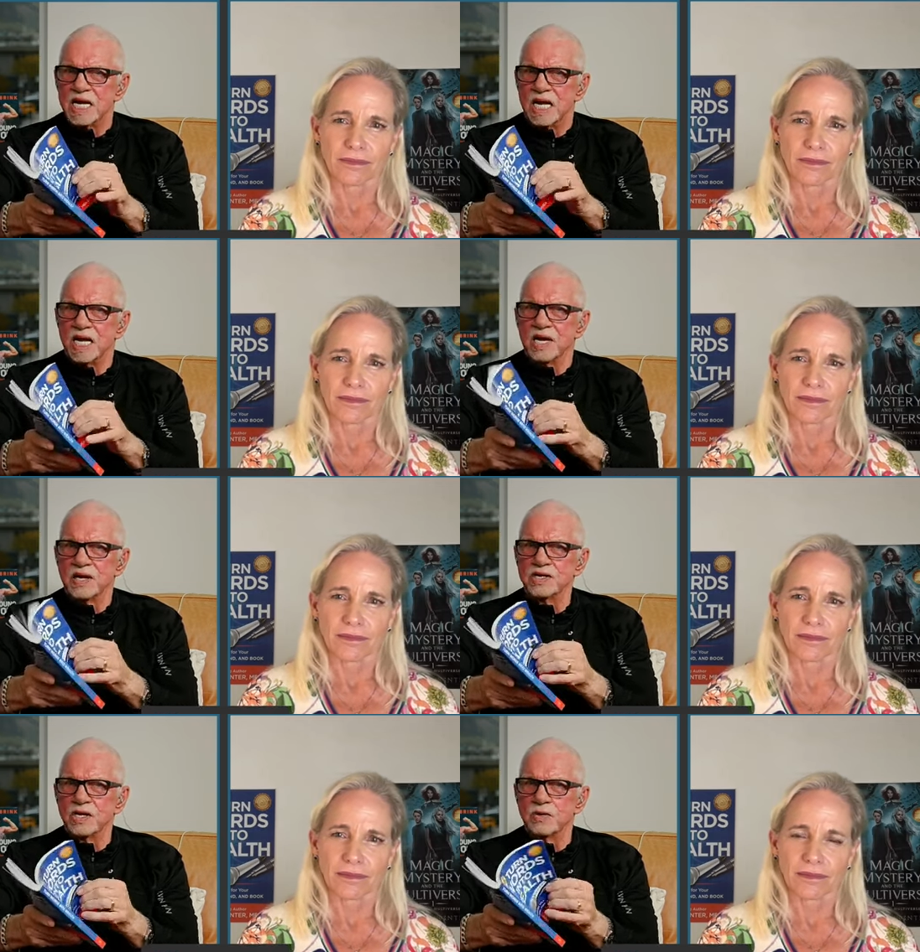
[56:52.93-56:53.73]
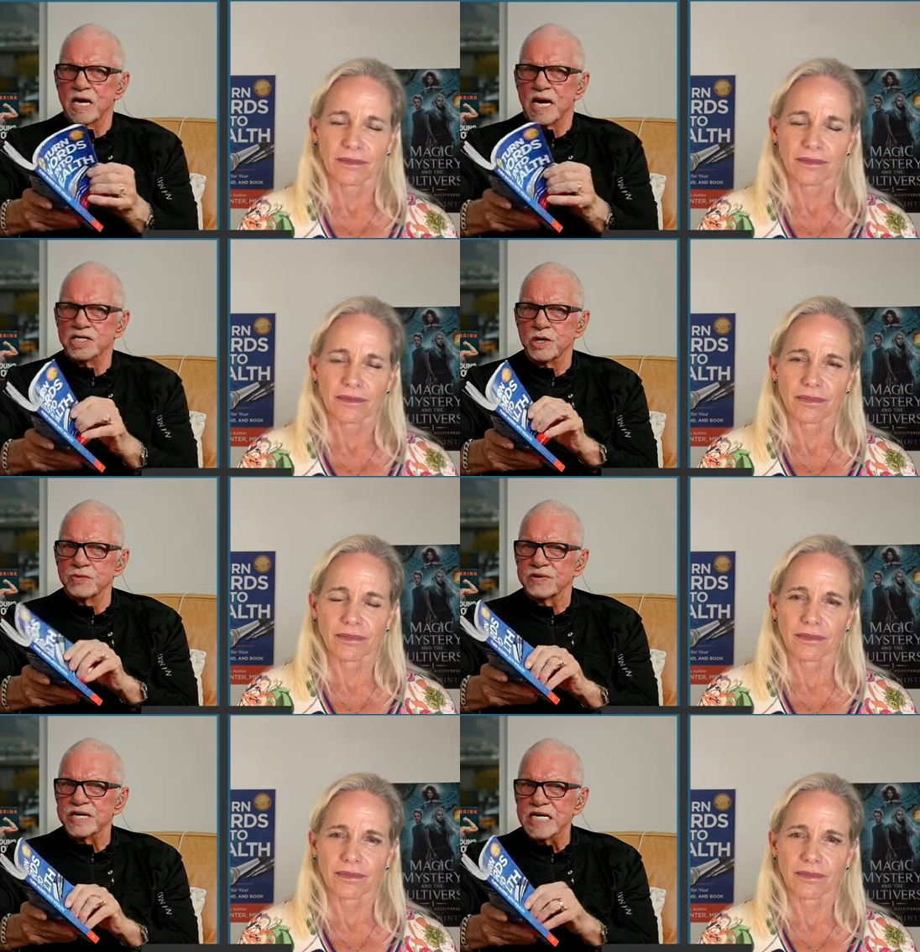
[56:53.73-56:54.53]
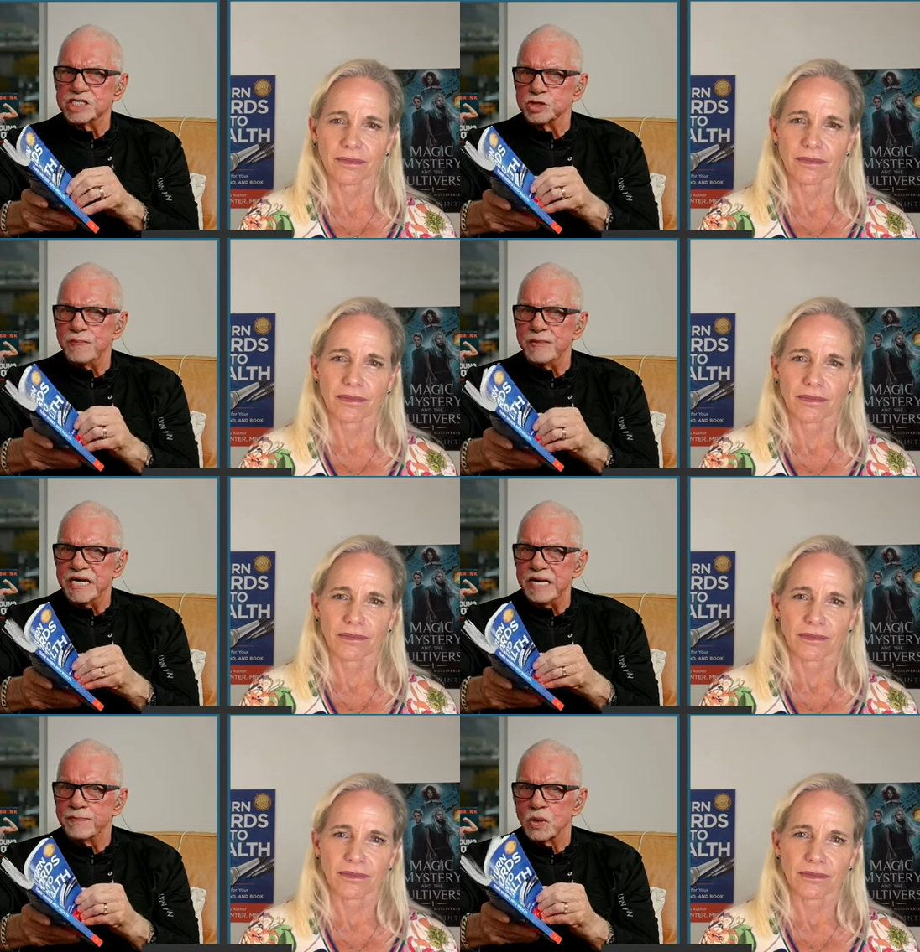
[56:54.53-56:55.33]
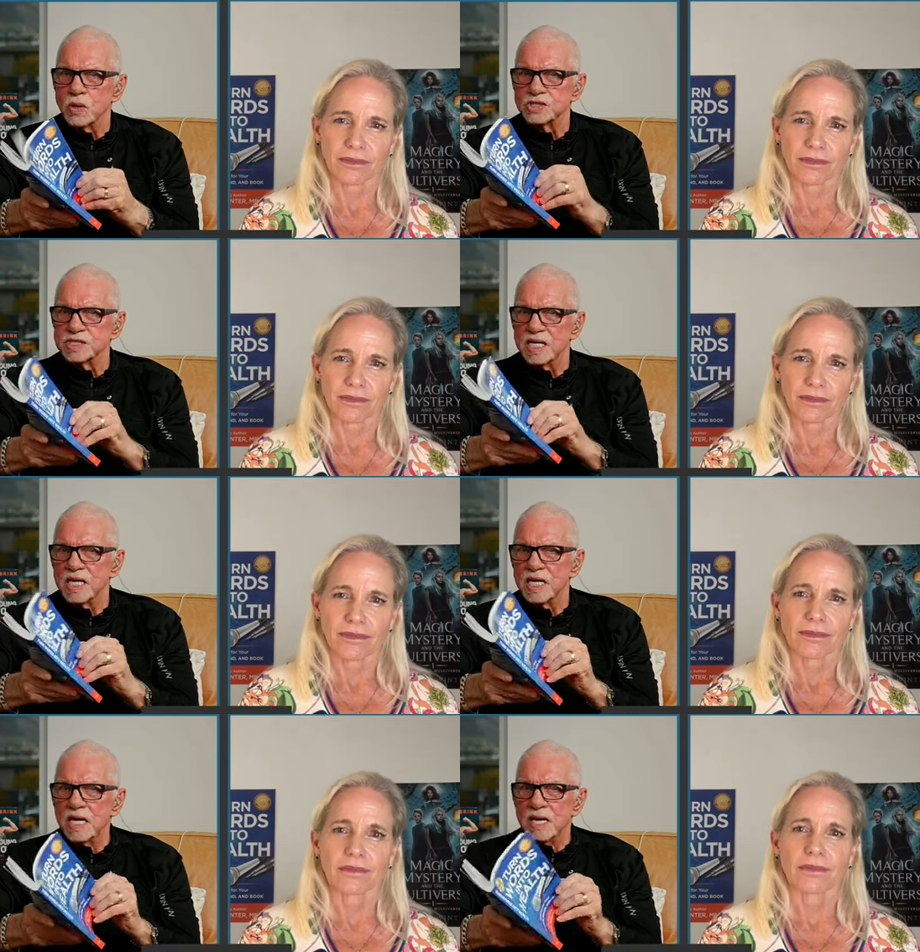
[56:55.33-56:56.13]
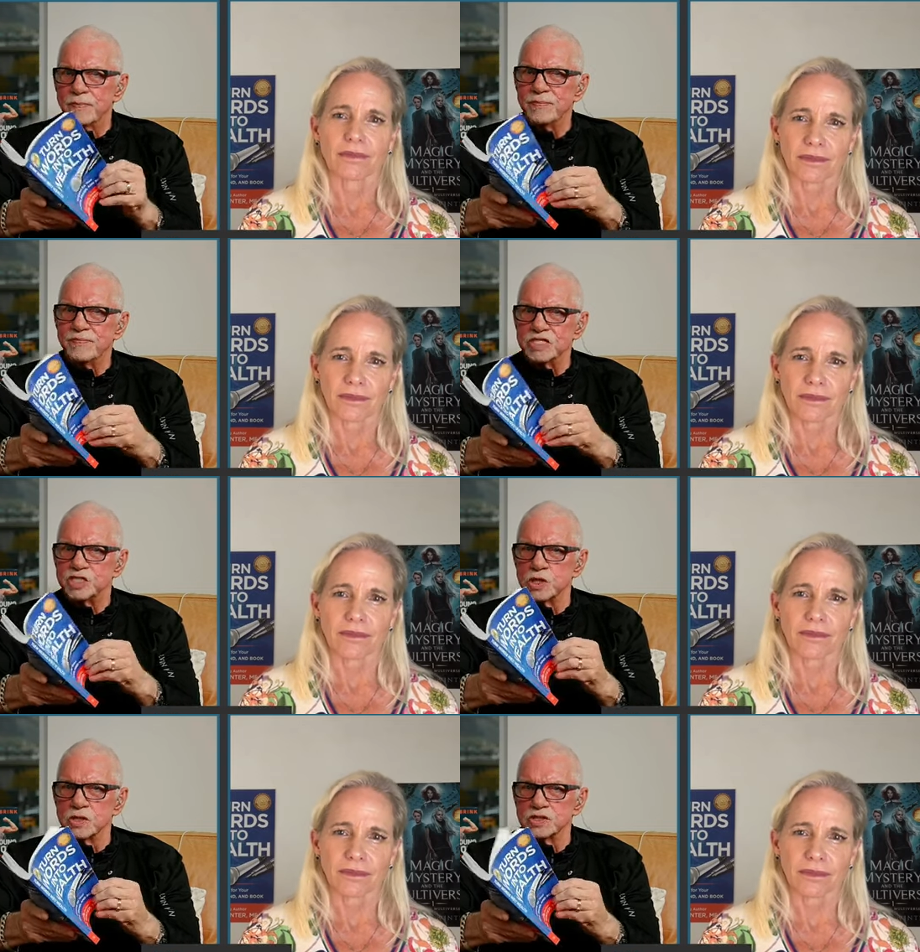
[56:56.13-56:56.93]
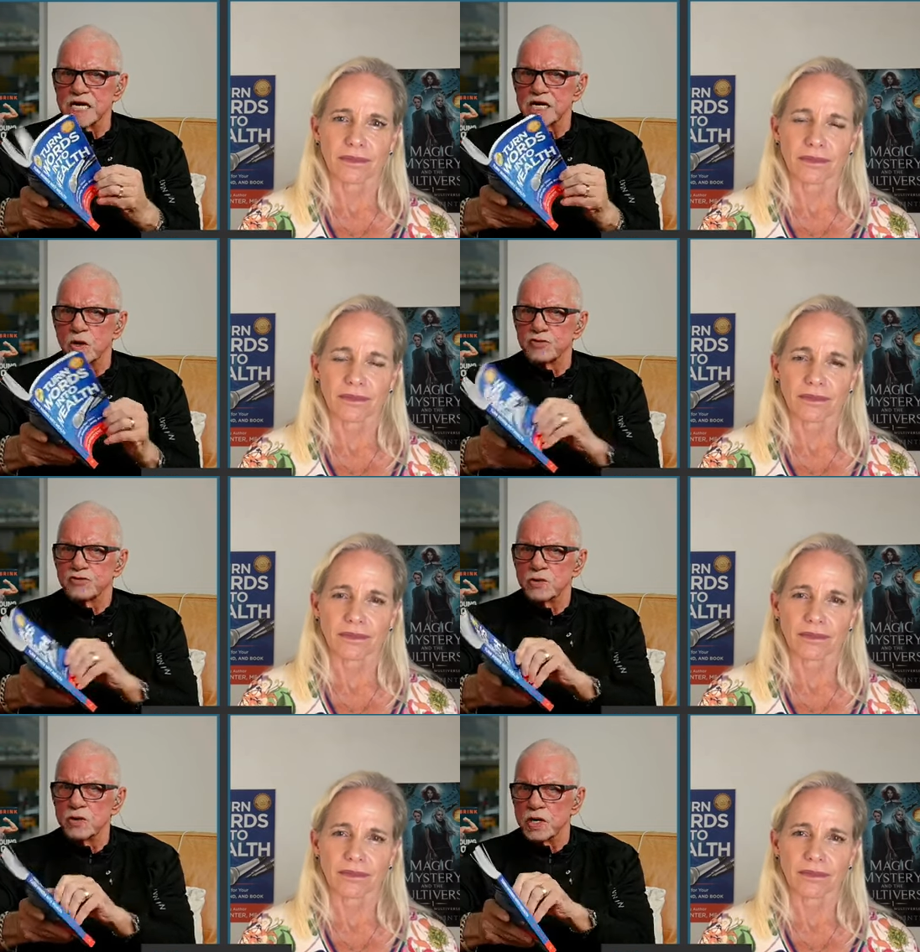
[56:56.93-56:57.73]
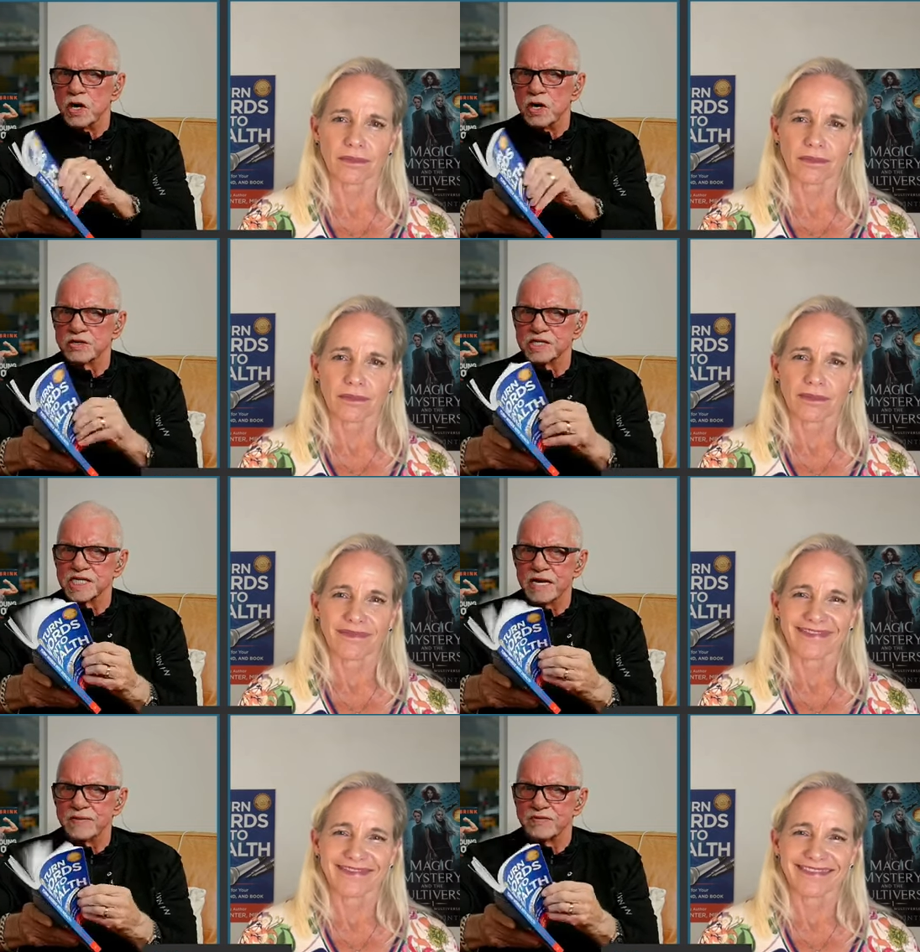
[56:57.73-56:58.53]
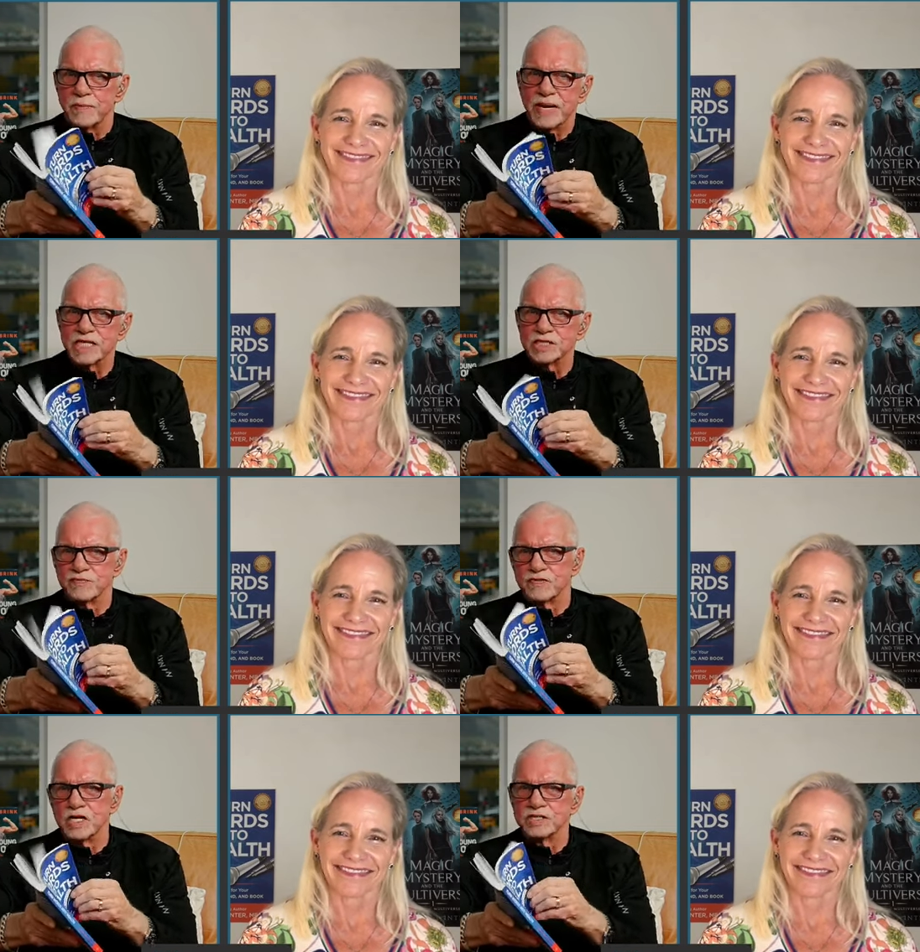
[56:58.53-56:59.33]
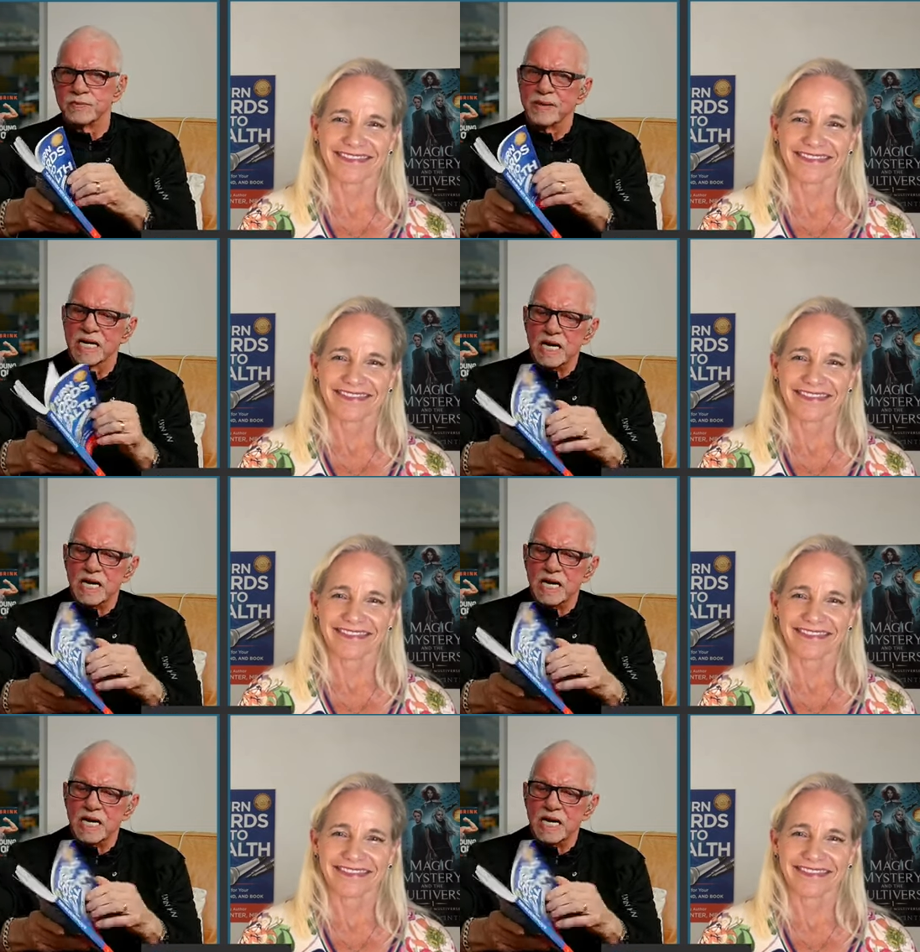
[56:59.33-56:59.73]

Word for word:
Speaker 1: uh, you know, I don't read too many books, uh, but with yours, I go through it all the time, from back to front to back,